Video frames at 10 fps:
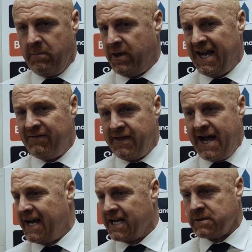But even
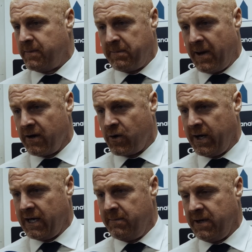that, it has to be parked
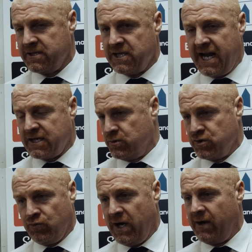quickly, because the next
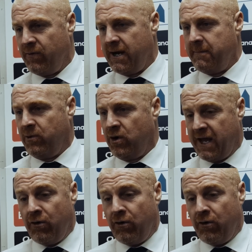one's really, really important.